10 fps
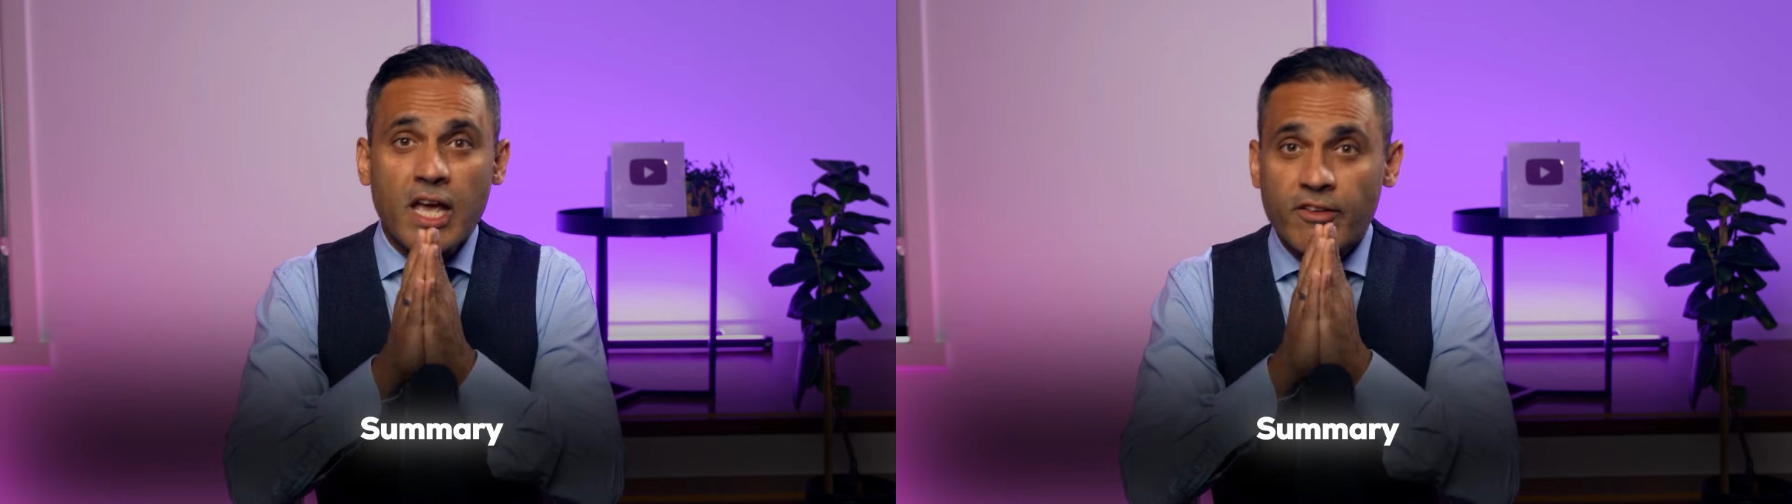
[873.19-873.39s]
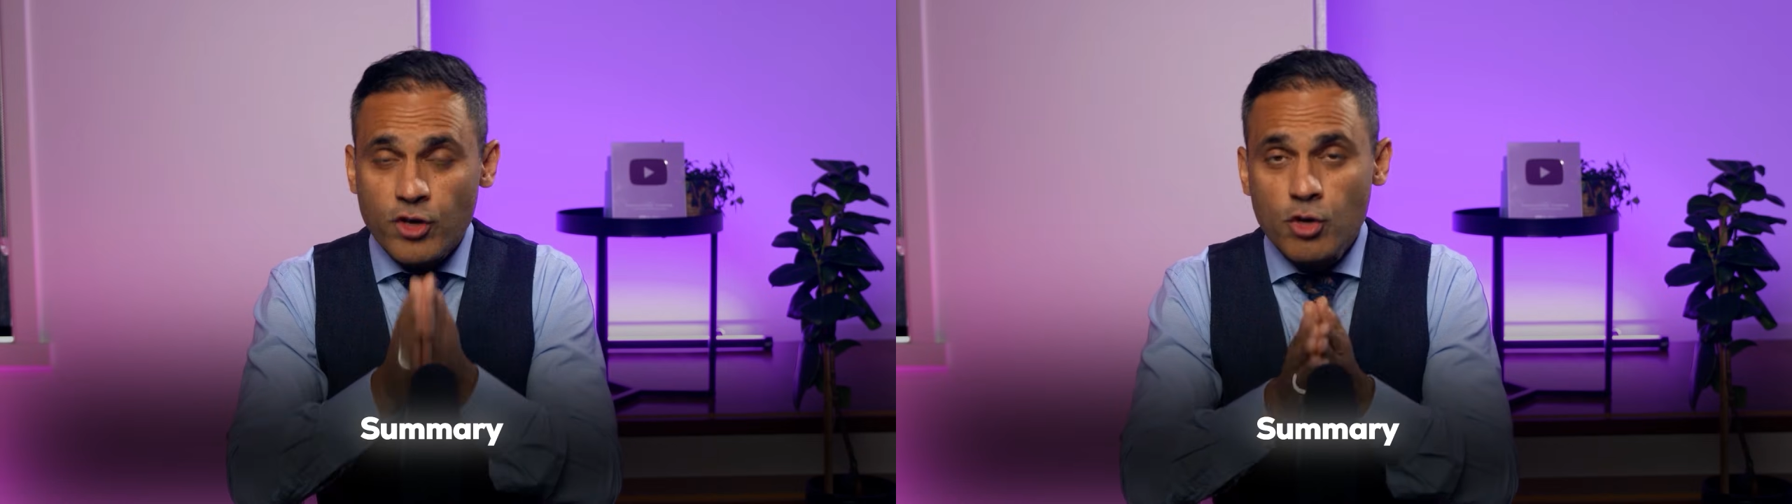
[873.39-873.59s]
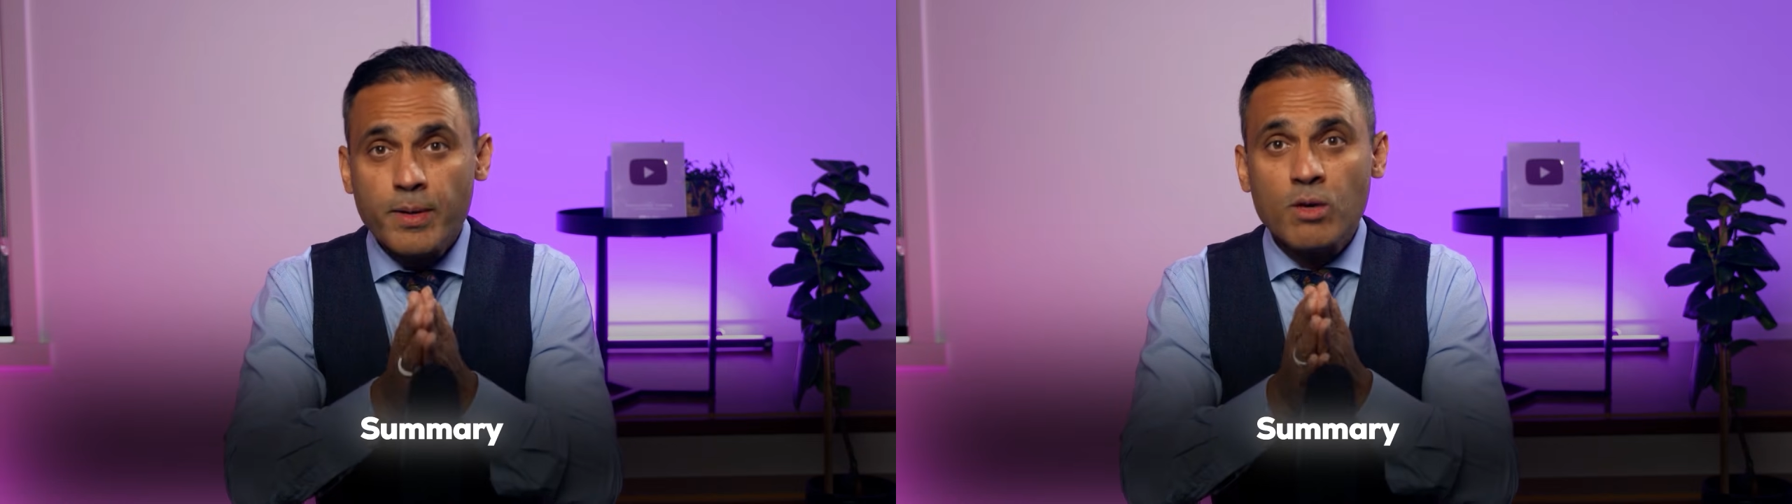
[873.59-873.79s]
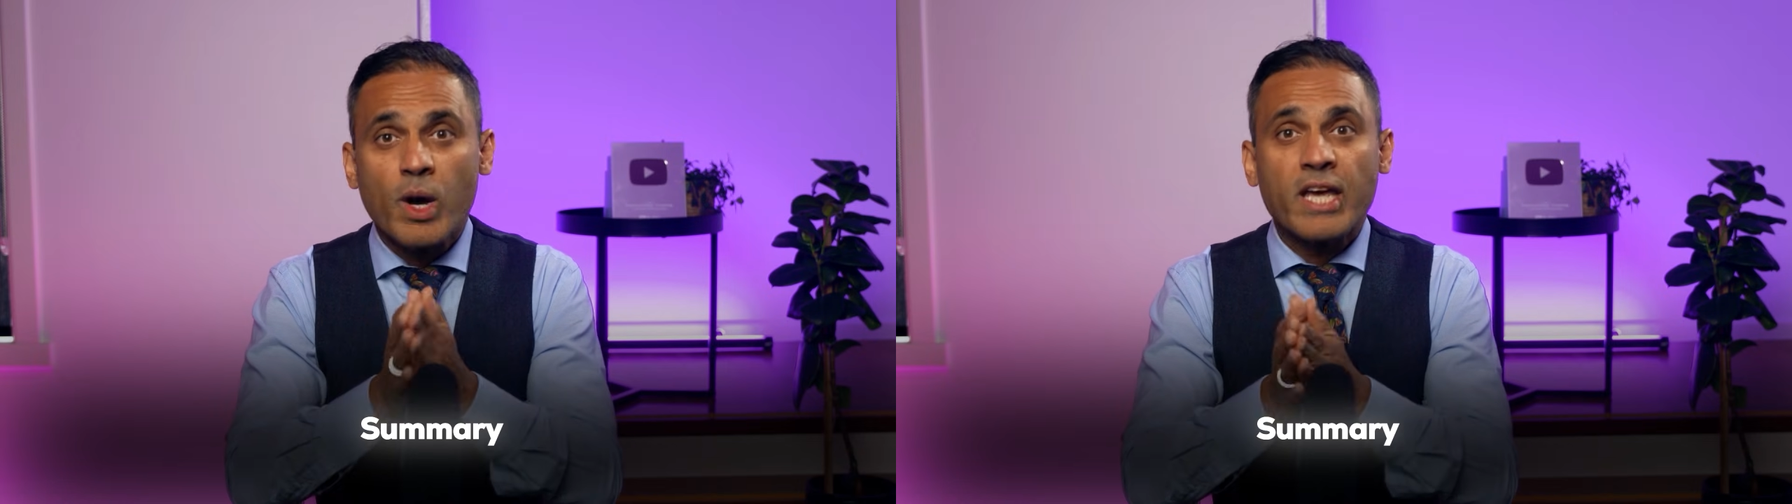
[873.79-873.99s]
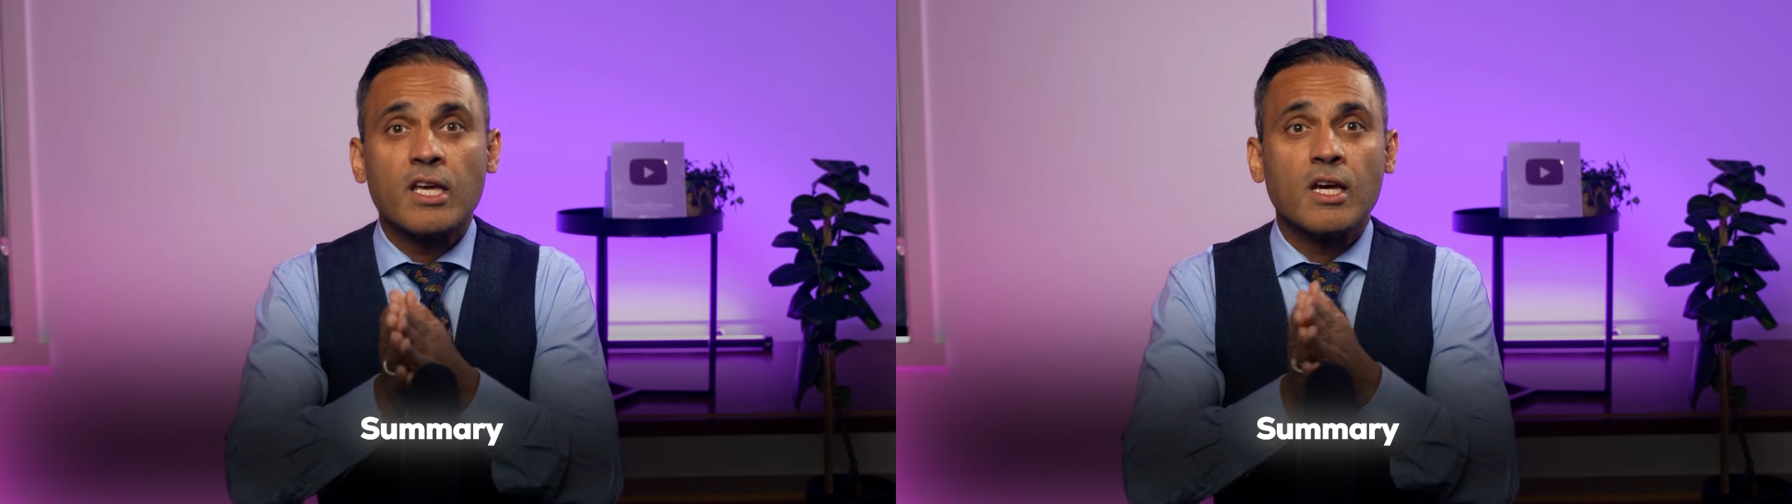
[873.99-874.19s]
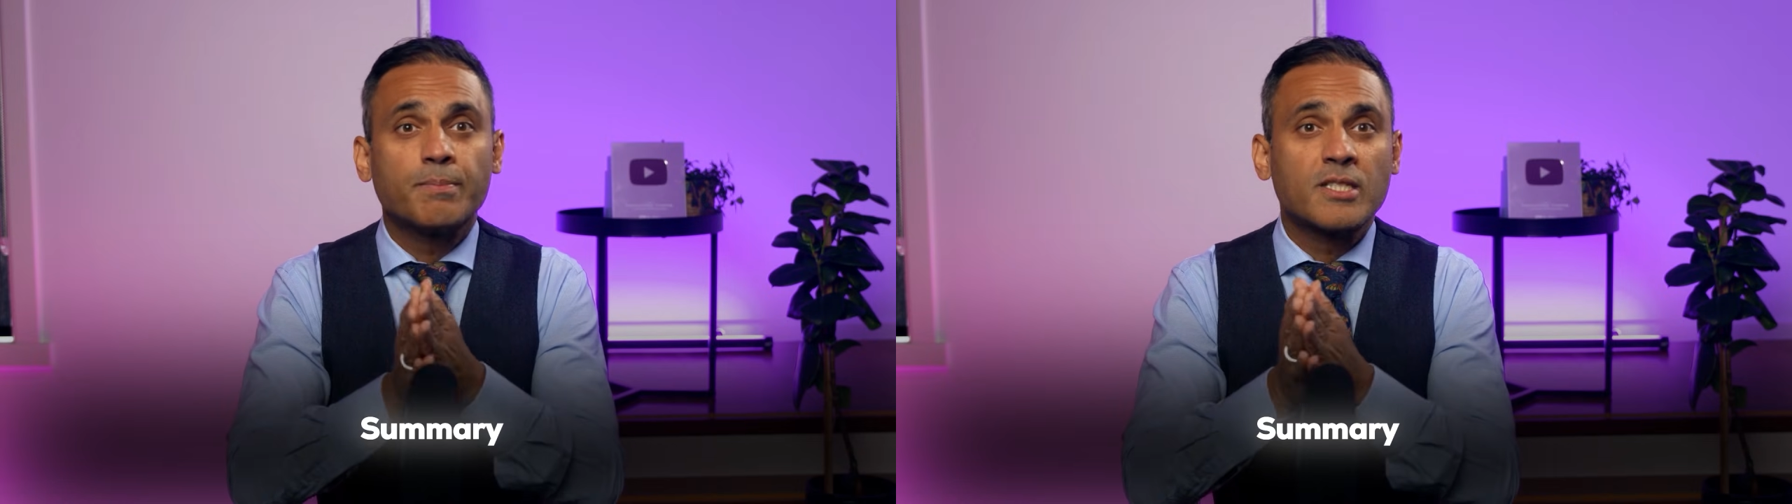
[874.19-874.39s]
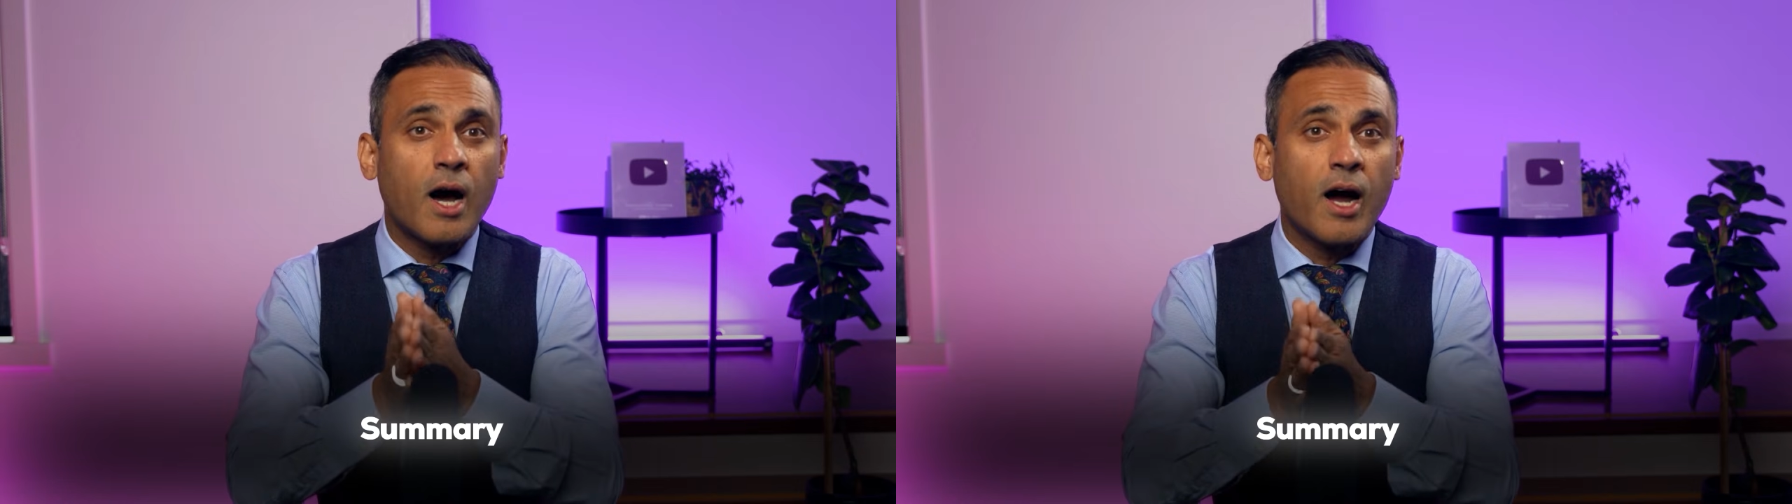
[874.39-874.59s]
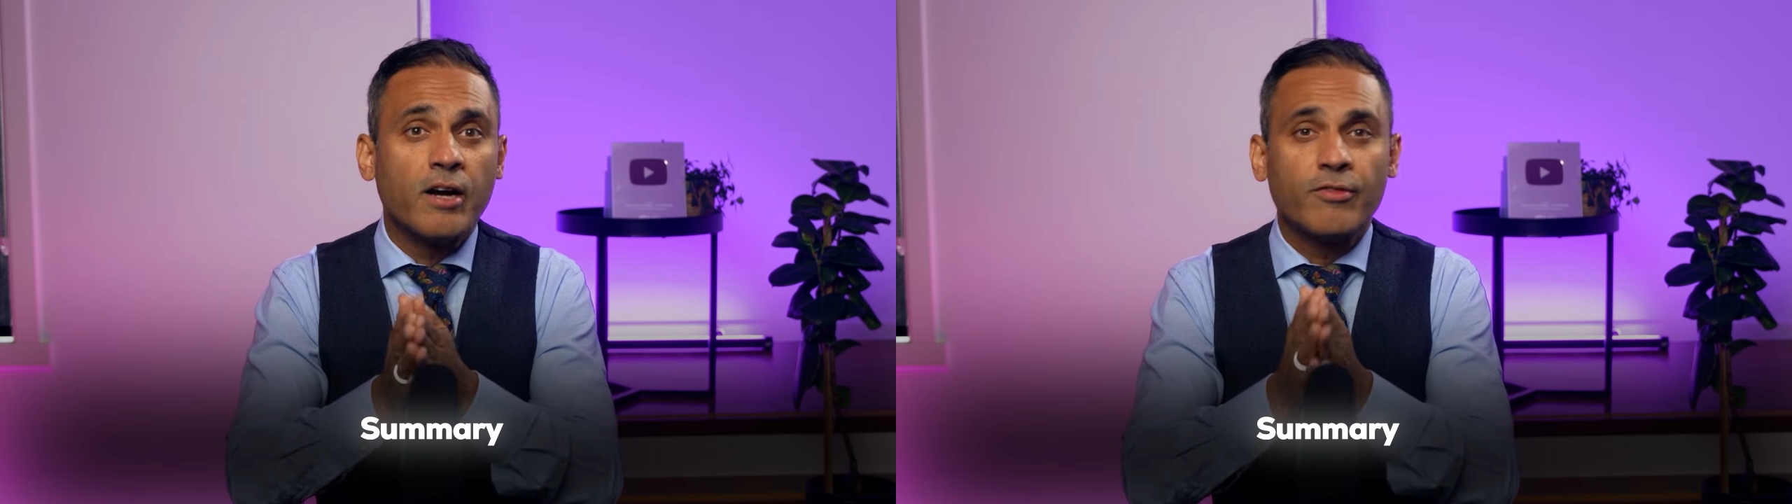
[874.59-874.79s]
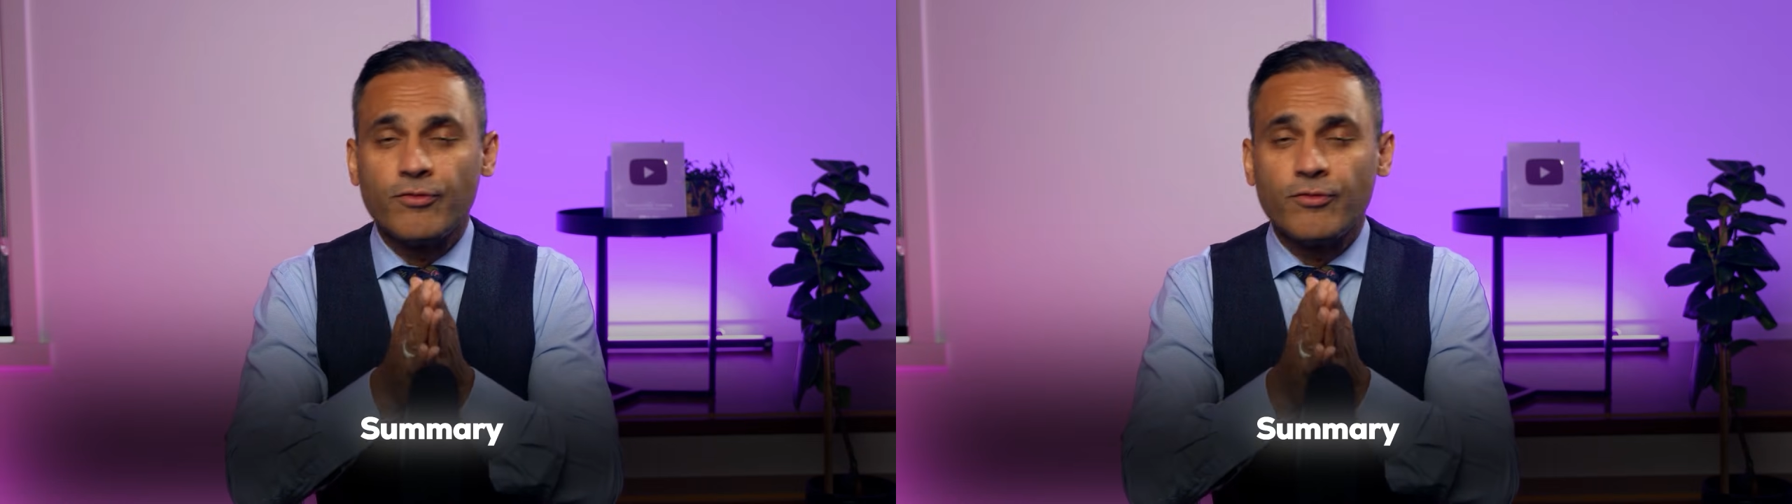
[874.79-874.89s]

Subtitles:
If you've been waking up tired,